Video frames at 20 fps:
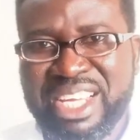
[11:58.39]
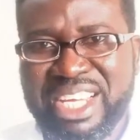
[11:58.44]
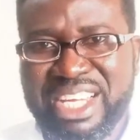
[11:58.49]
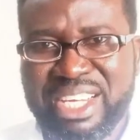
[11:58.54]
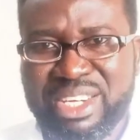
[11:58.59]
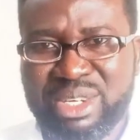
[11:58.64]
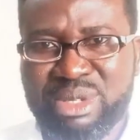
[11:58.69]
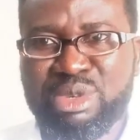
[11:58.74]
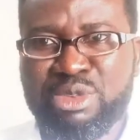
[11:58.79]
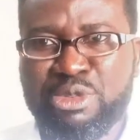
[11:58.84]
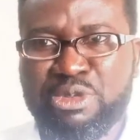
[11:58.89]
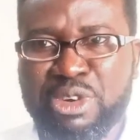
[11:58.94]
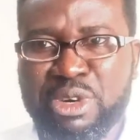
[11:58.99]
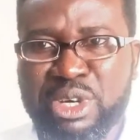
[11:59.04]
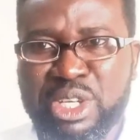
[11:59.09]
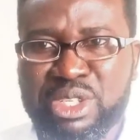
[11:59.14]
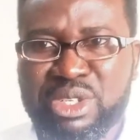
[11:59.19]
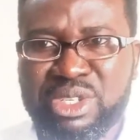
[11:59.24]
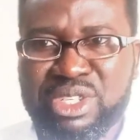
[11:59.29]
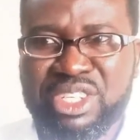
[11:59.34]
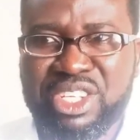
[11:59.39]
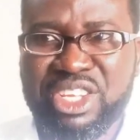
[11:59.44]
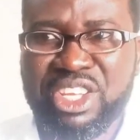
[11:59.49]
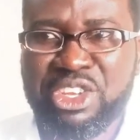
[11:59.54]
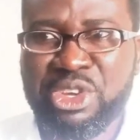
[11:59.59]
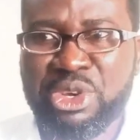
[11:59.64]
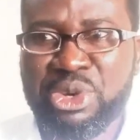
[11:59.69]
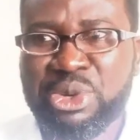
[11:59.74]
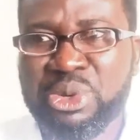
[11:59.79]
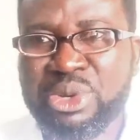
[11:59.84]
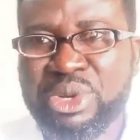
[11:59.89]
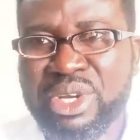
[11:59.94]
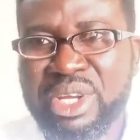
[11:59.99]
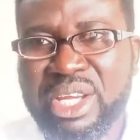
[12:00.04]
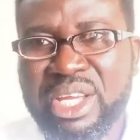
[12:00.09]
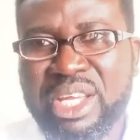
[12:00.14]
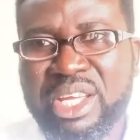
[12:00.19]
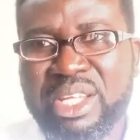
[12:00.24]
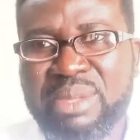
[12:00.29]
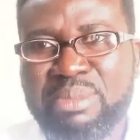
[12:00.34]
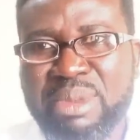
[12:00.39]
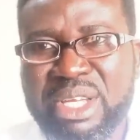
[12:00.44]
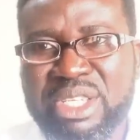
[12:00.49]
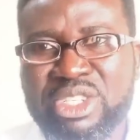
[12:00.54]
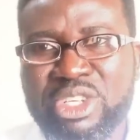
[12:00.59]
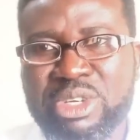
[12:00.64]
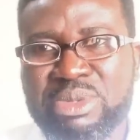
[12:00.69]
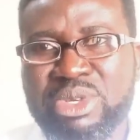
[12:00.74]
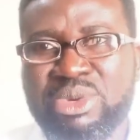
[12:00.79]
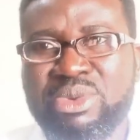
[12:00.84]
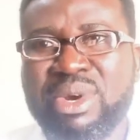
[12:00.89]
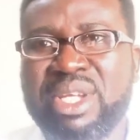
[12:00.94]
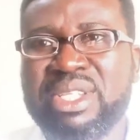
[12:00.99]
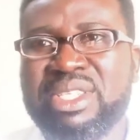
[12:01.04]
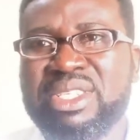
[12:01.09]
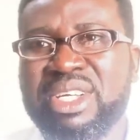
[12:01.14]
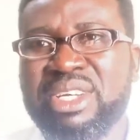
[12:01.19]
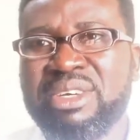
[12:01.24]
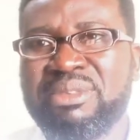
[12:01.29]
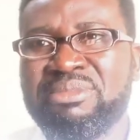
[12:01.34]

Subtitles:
I'll look forward to seeing you in my subsequent